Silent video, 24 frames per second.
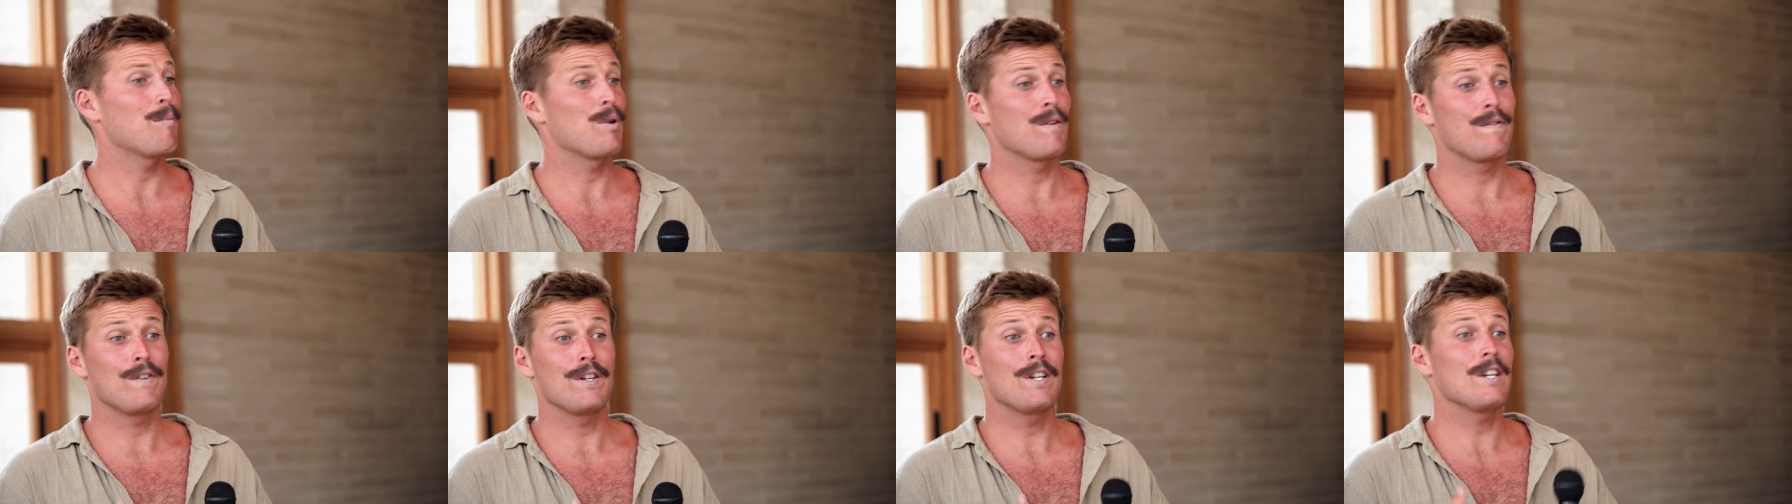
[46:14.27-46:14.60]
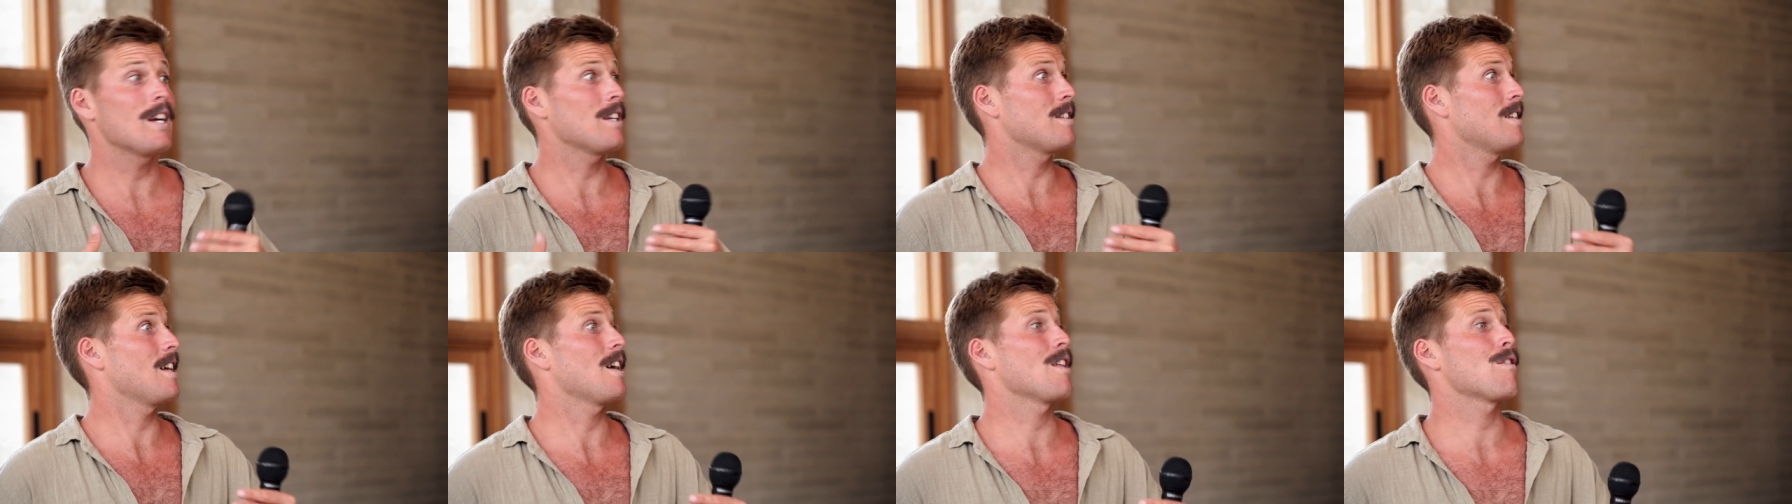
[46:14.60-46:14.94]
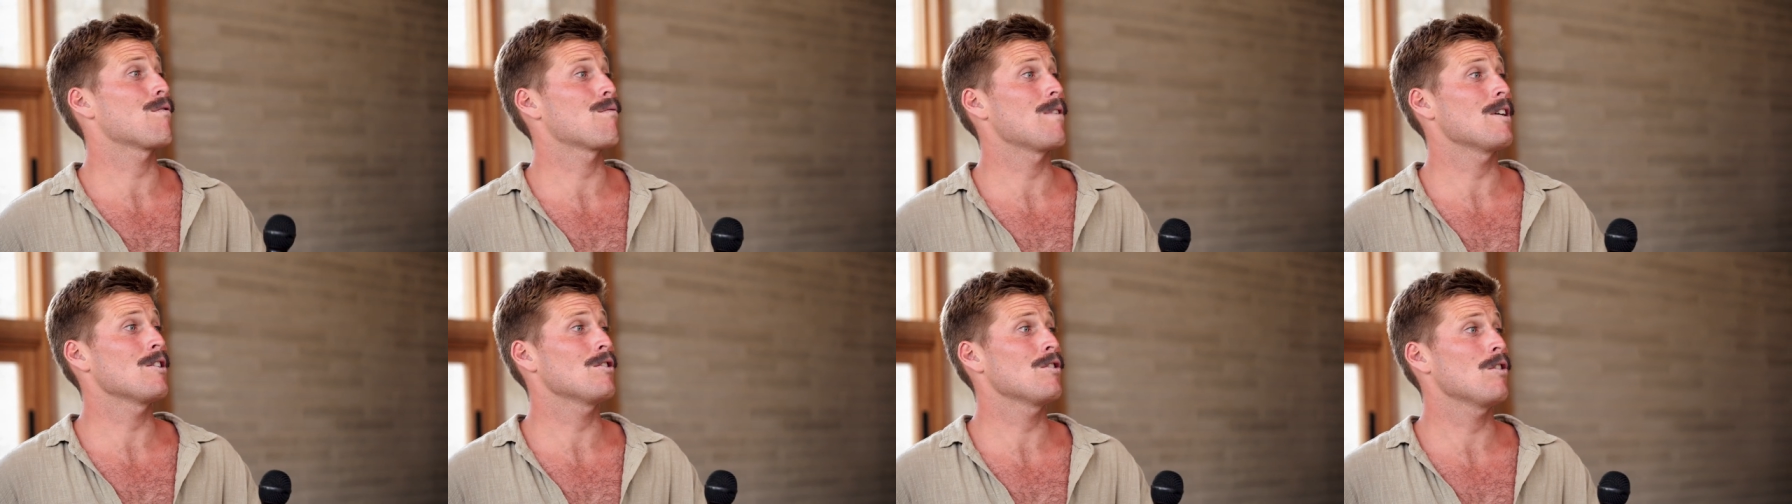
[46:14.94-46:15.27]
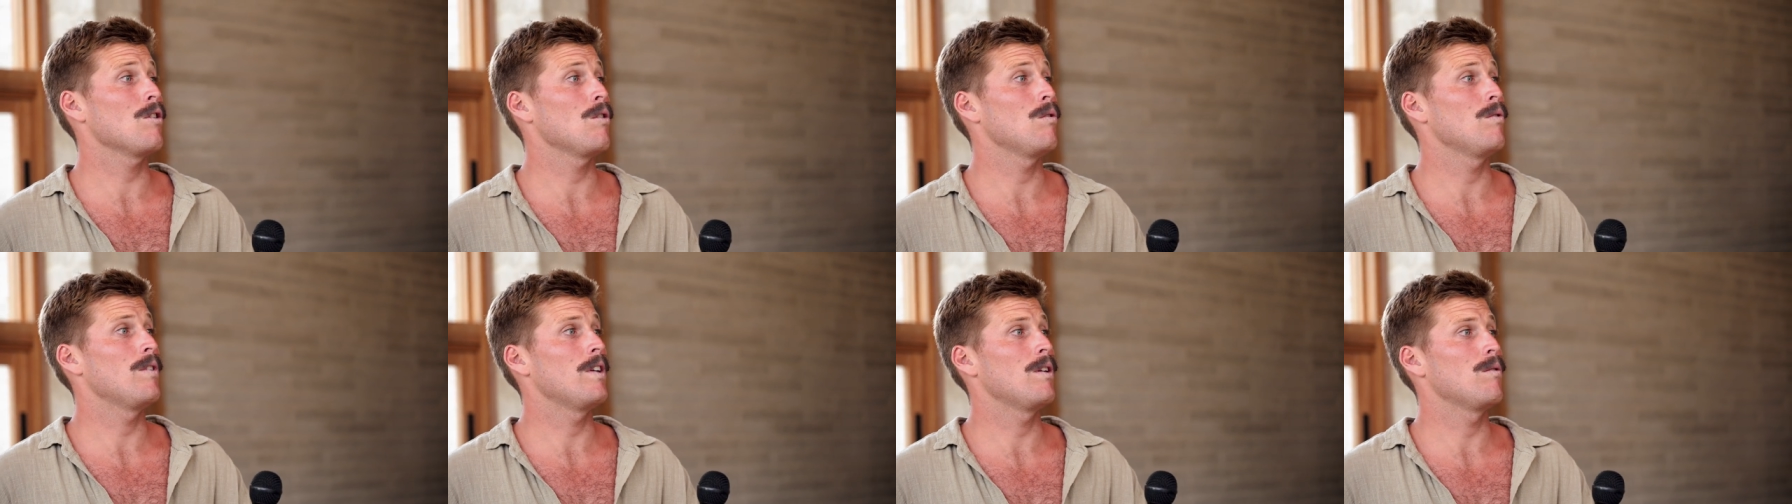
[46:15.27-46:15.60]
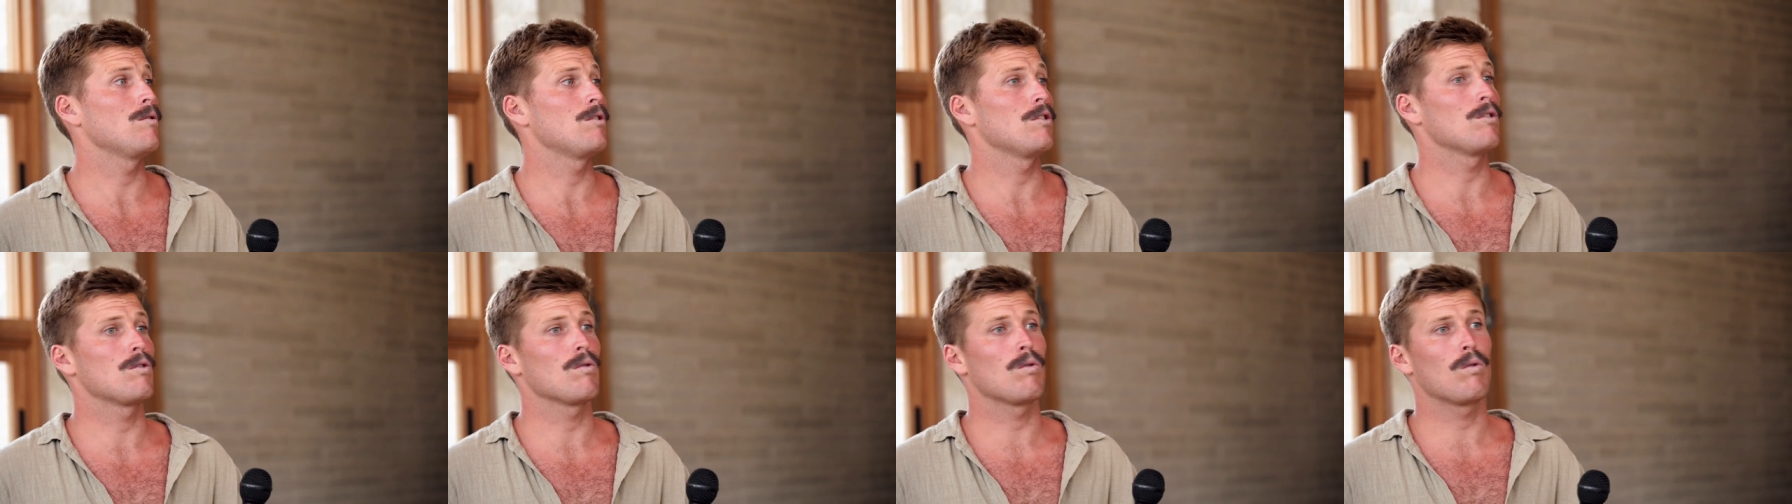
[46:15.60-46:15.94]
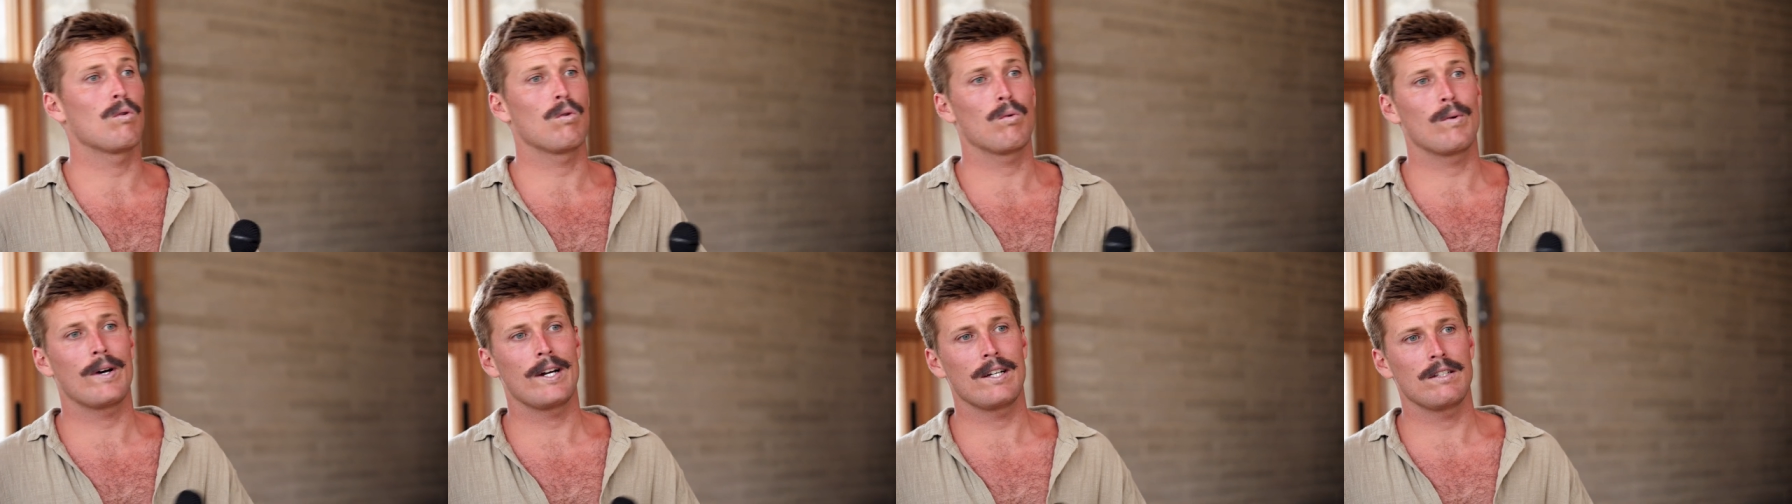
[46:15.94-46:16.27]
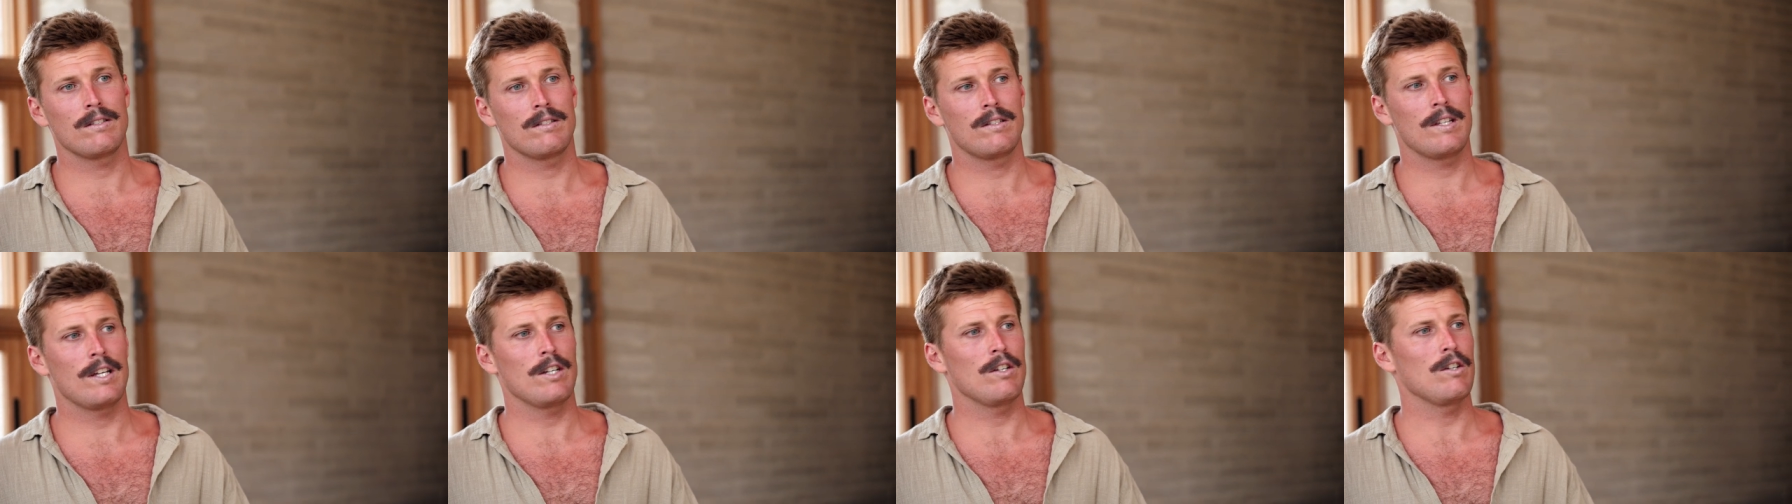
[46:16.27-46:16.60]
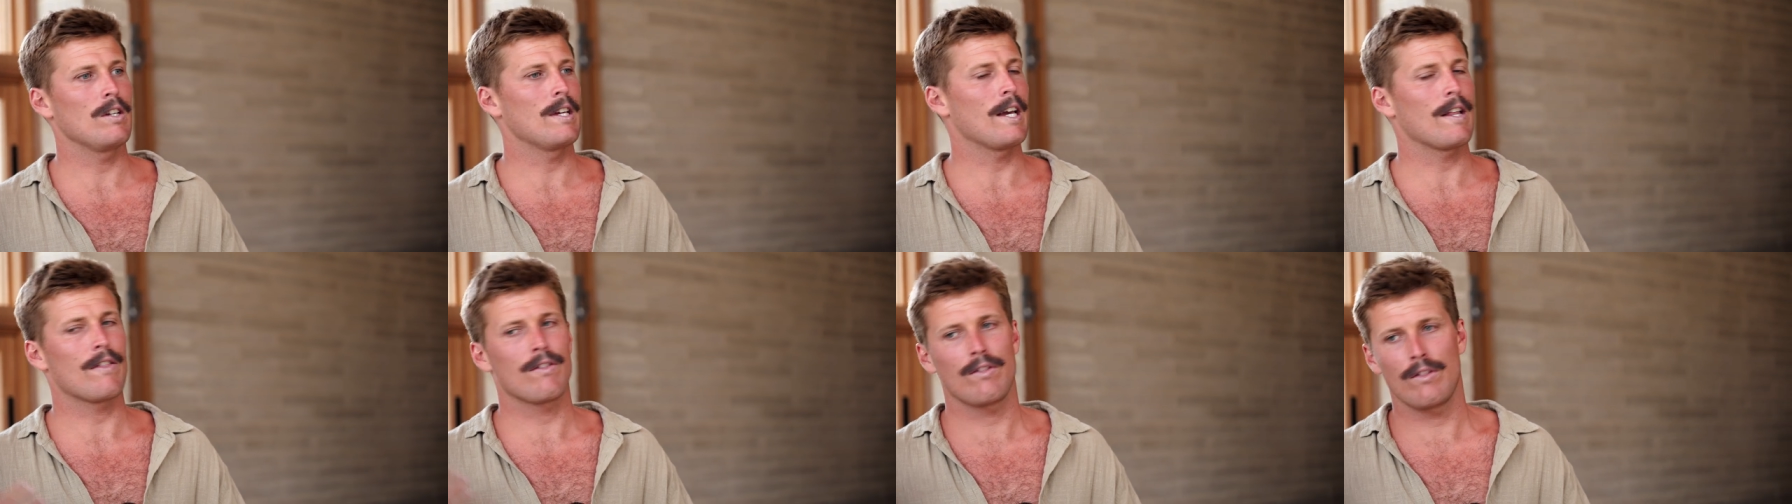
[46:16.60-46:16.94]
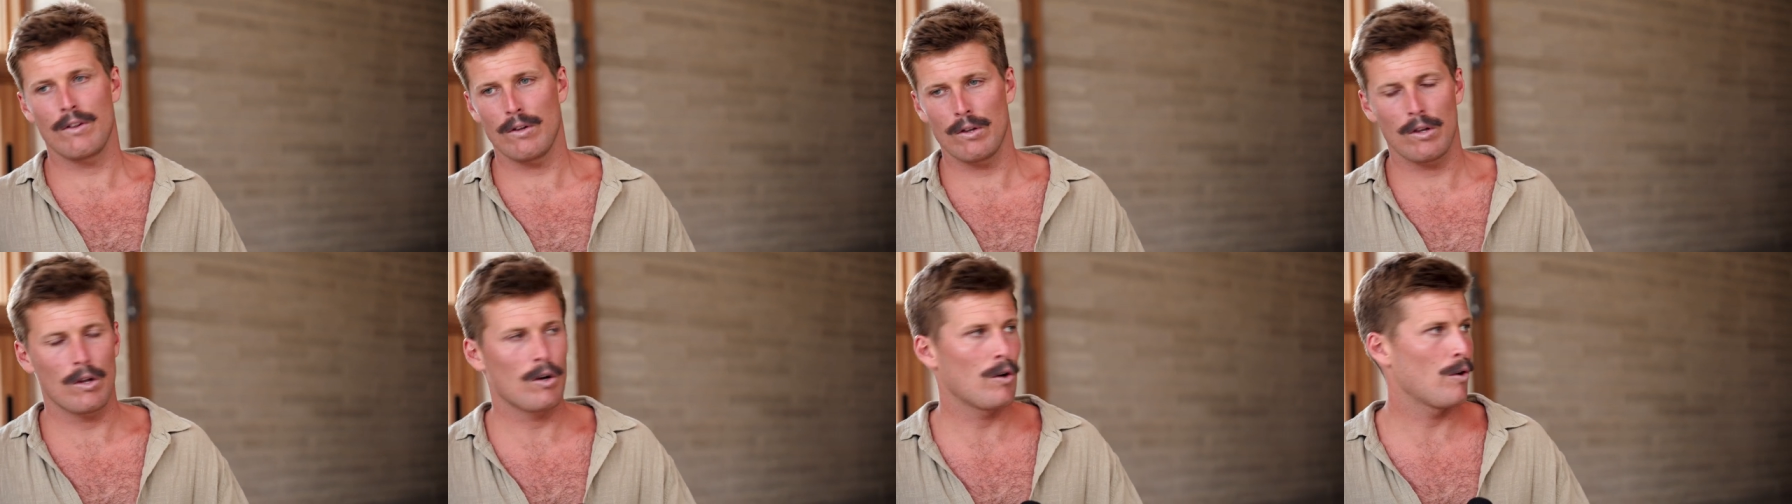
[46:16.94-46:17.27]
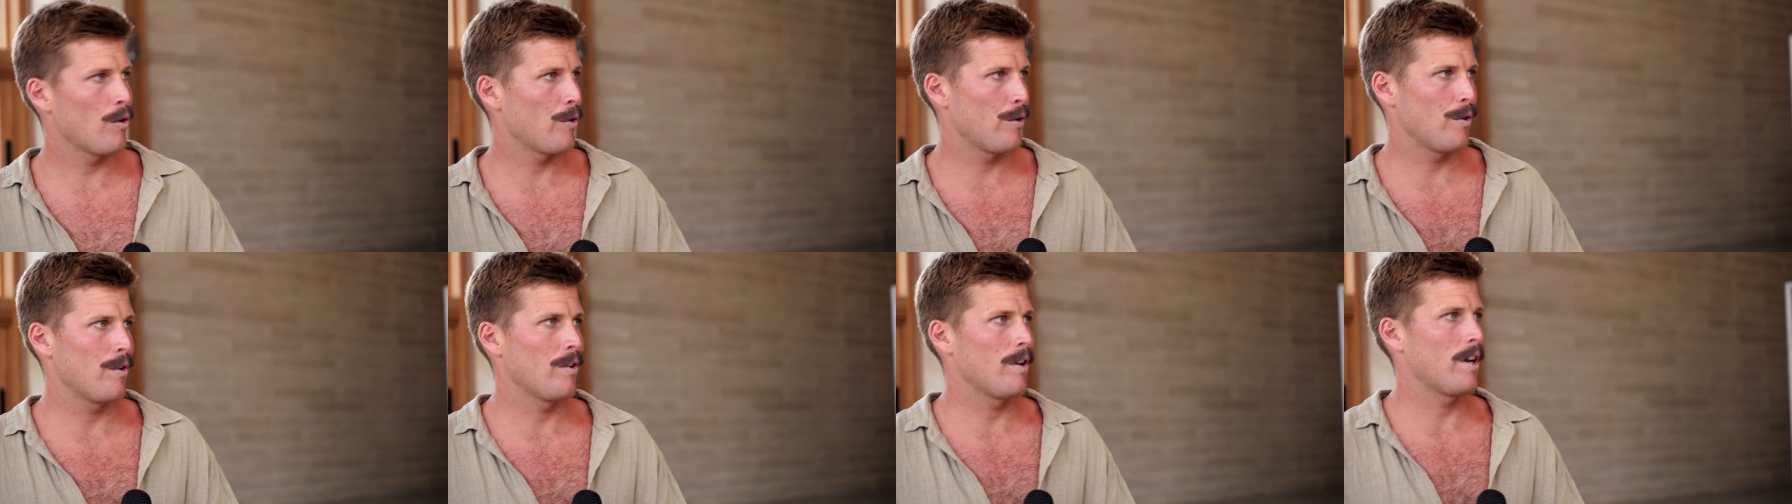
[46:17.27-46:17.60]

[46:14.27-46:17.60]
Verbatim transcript: But if you didn't get to that threshold, then it was just always then you get the loan,